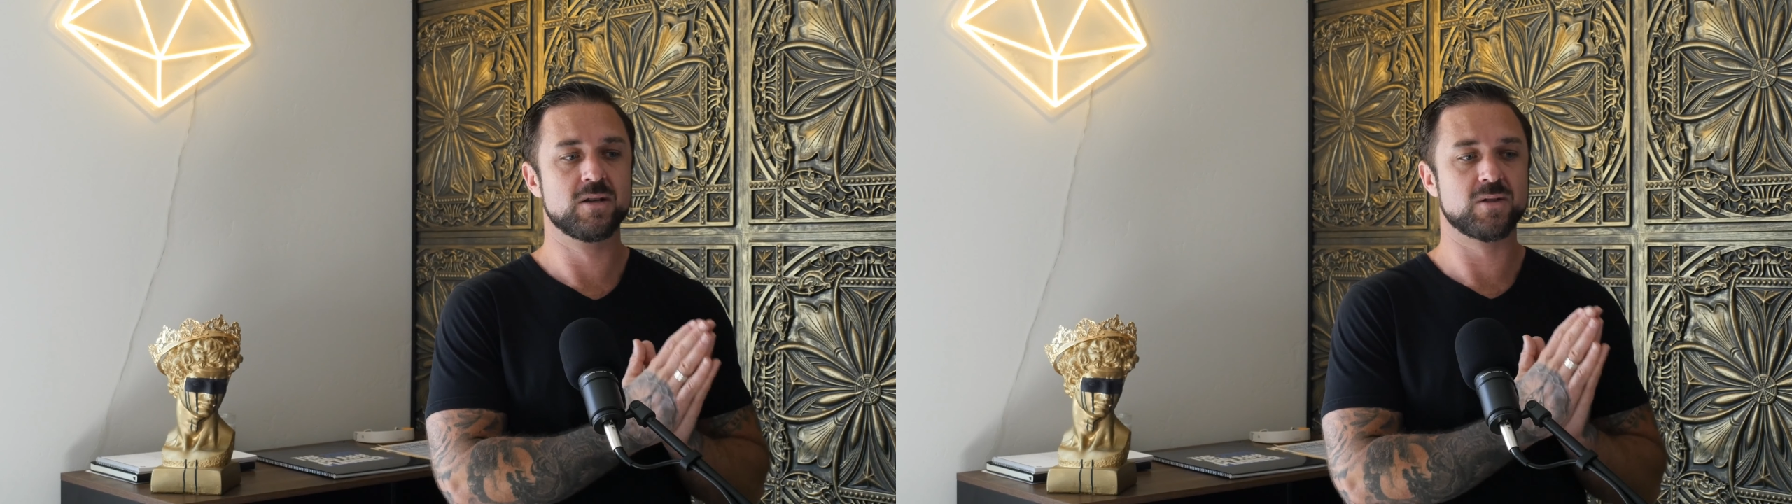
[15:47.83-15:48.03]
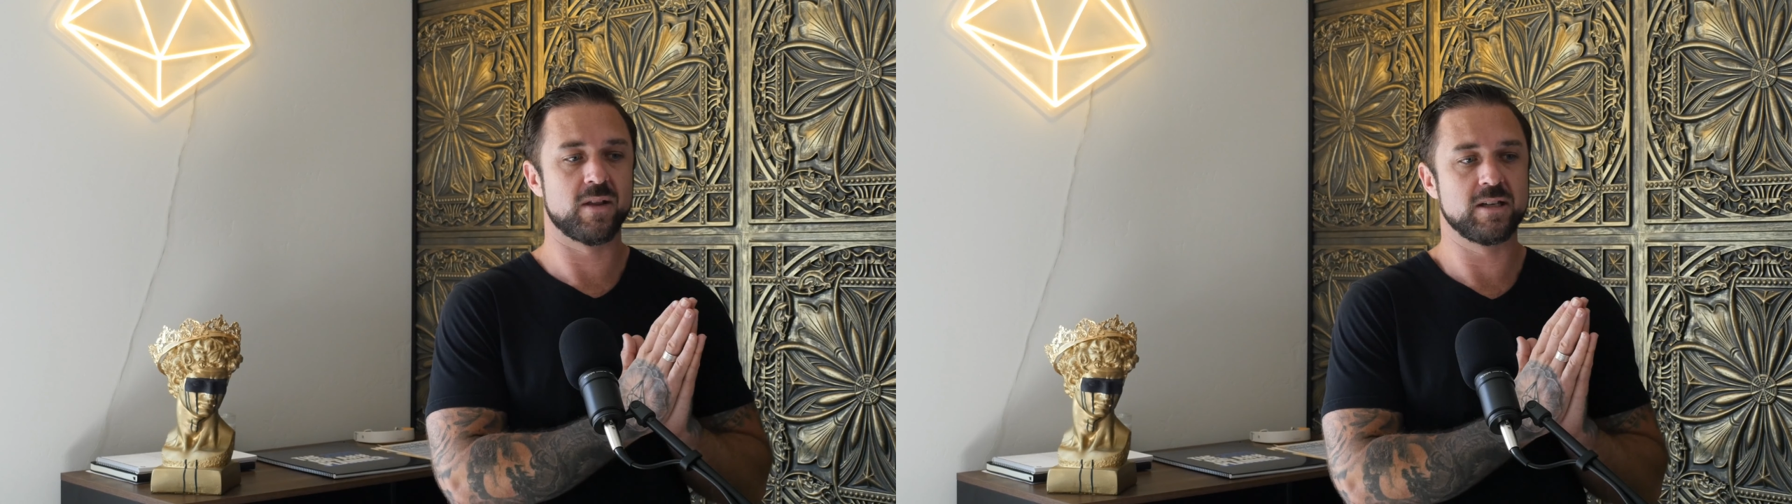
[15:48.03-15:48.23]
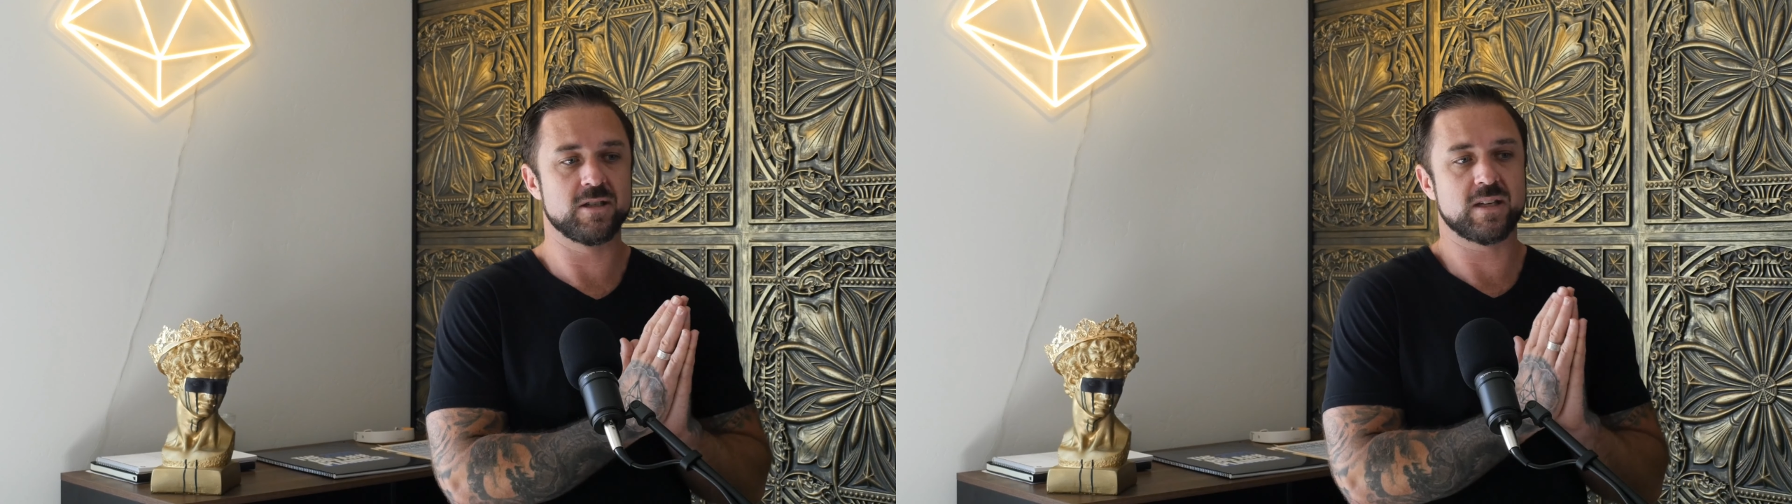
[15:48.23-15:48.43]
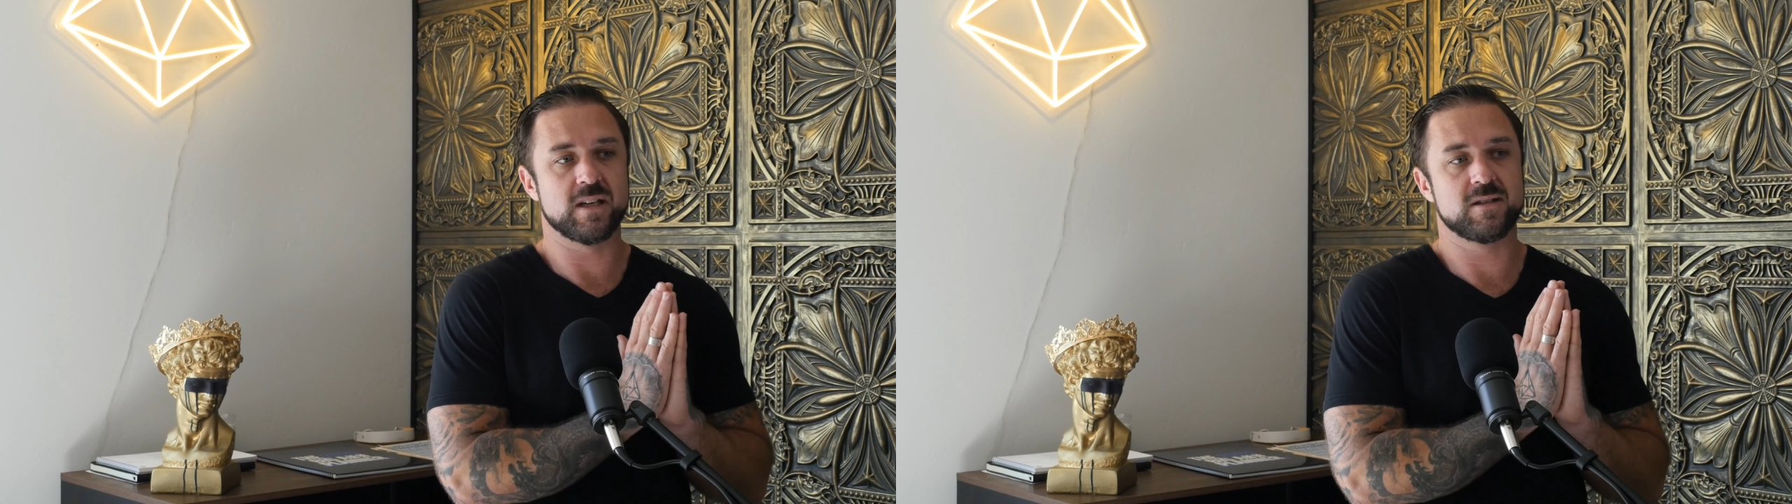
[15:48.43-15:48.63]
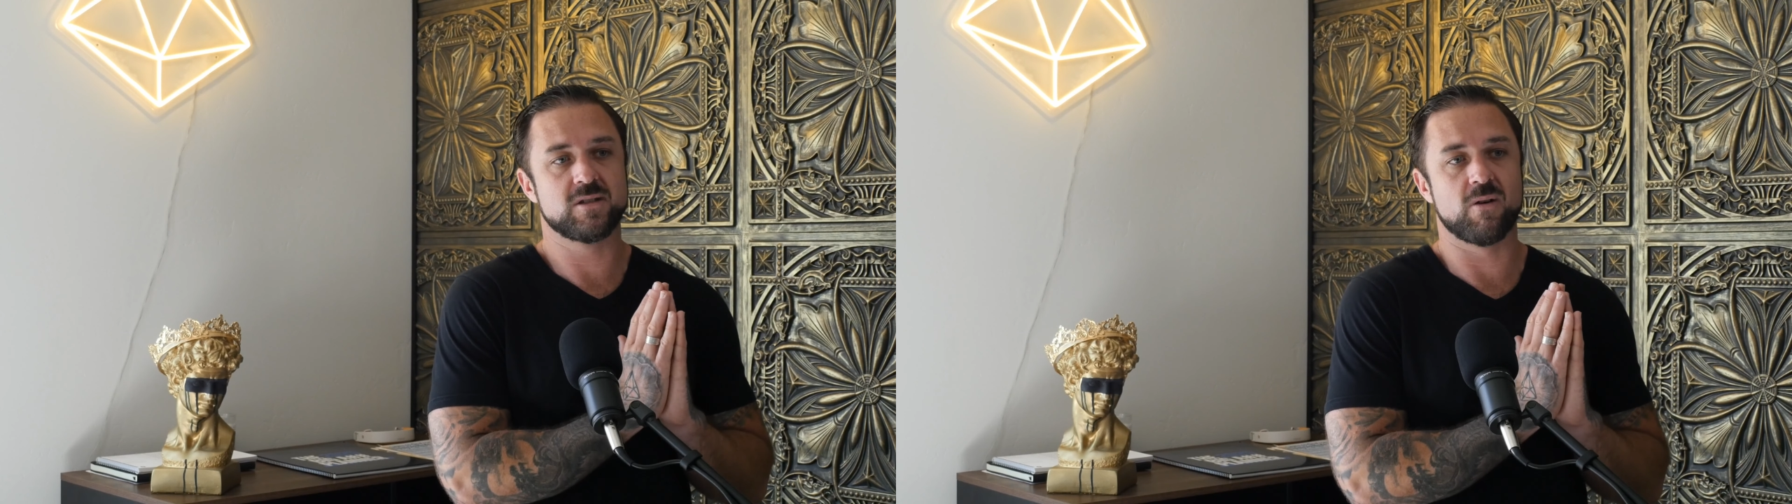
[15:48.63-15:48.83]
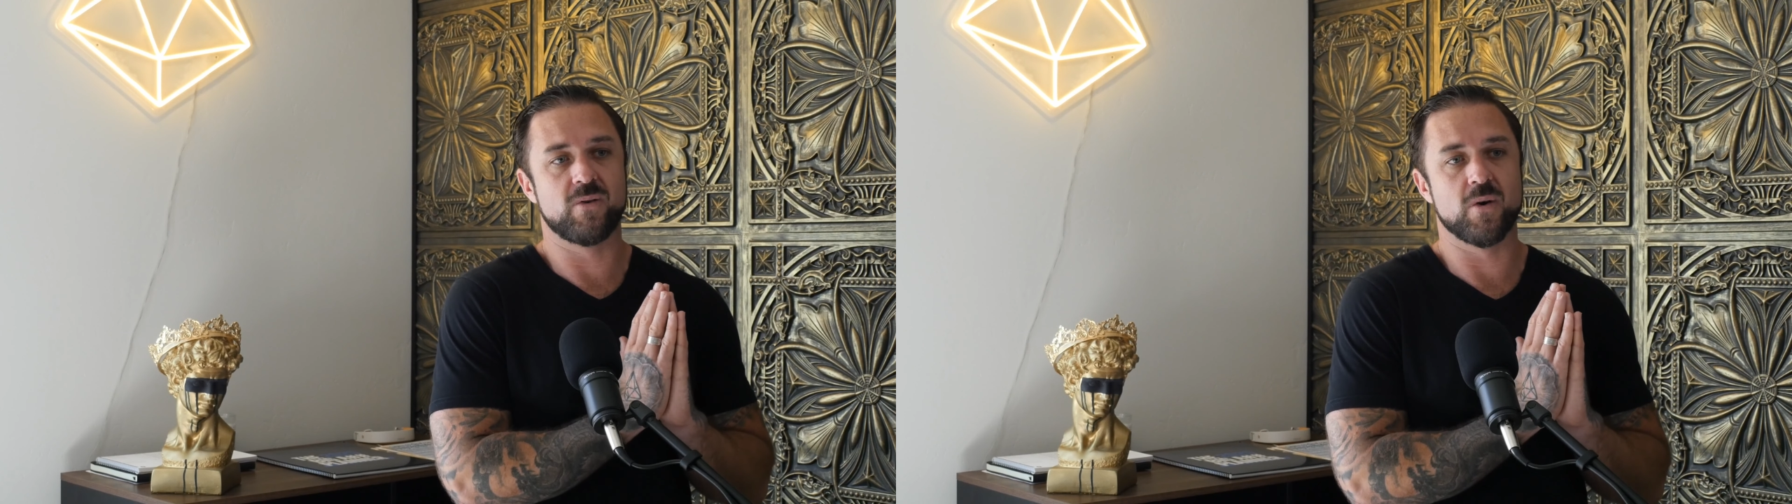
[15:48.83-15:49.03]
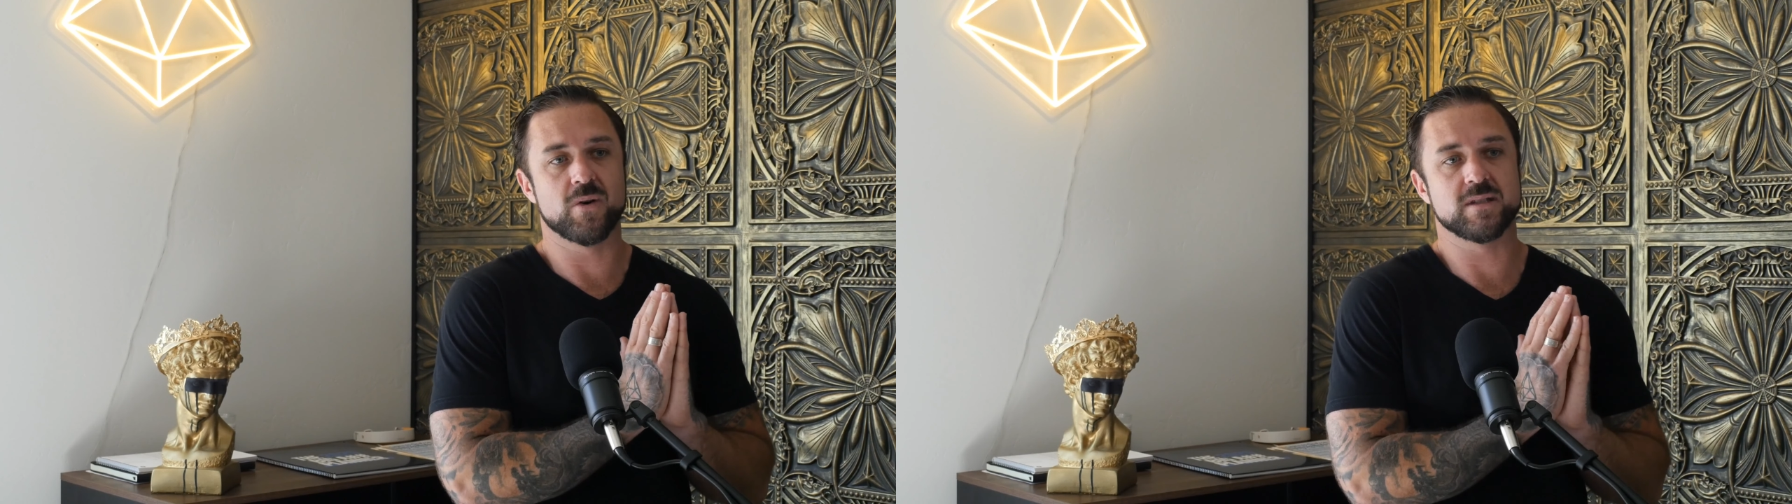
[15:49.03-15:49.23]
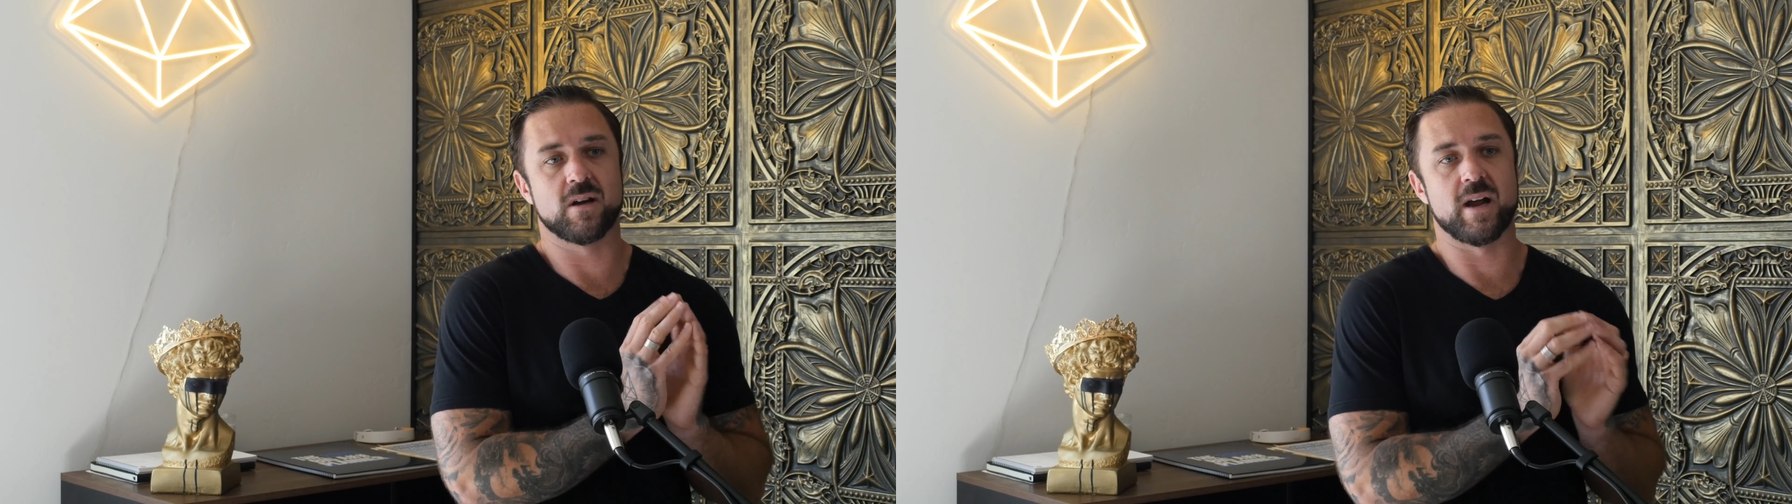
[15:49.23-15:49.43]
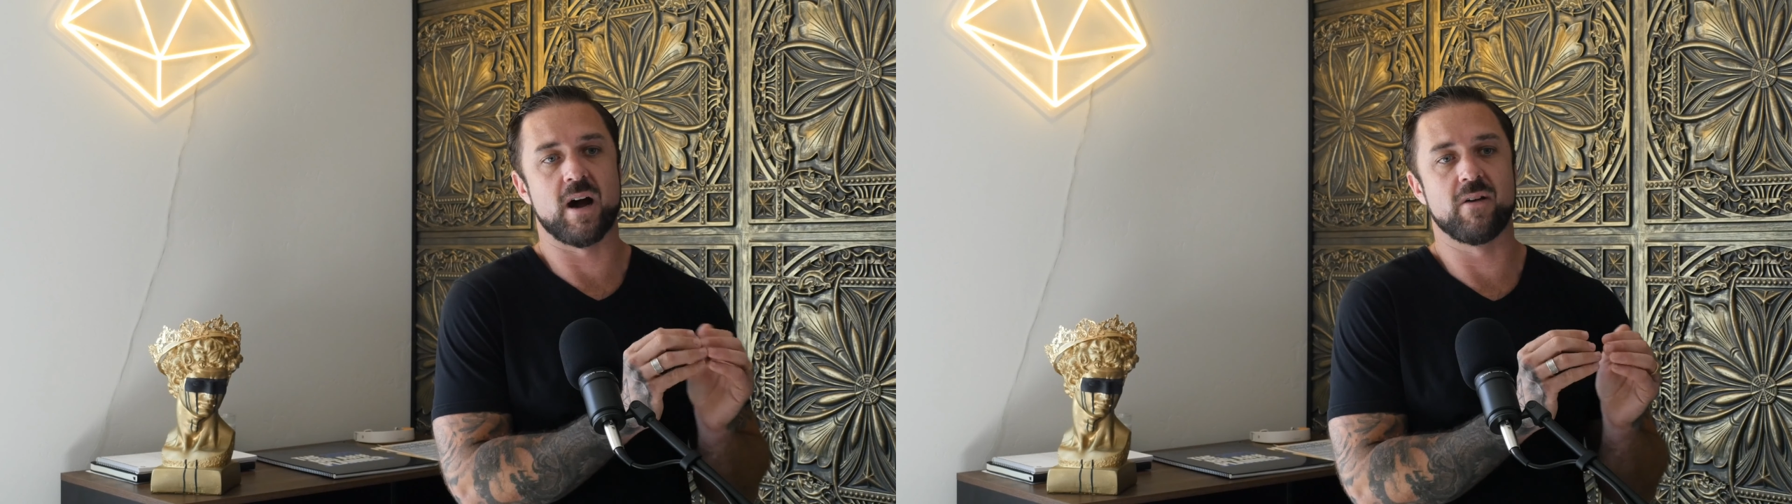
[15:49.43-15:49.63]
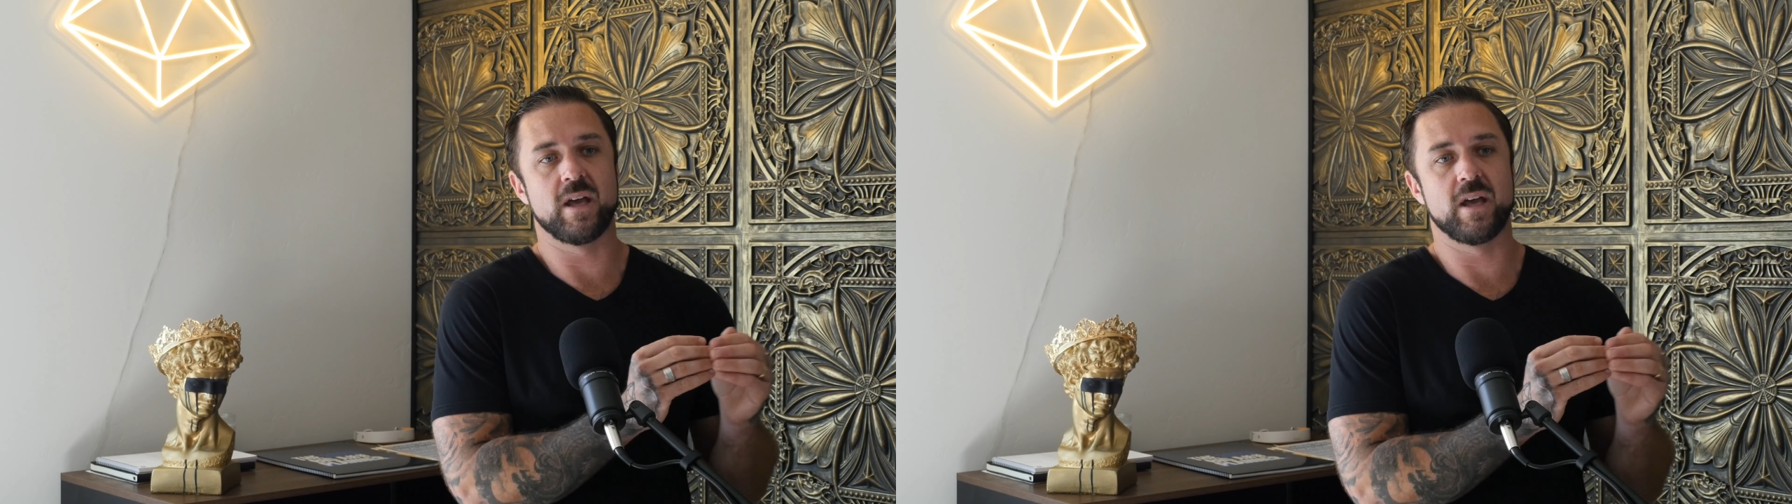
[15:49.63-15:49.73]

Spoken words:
So they just get so focused on how